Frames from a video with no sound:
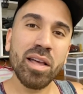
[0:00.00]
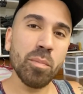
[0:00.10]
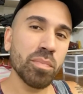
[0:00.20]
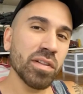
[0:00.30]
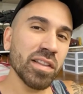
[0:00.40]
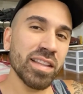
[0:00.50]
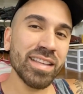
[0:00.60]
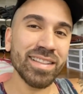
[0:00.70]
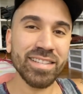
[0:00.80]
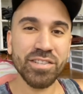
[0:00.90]

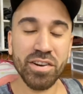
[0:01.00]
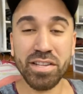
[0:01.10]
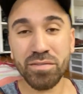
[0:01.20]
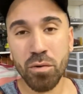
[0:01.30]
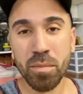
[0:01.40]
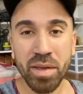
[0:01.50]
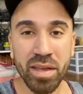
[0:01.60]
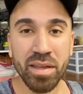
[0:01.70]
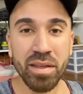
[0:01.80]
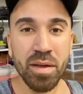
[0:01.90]
completely transforming it.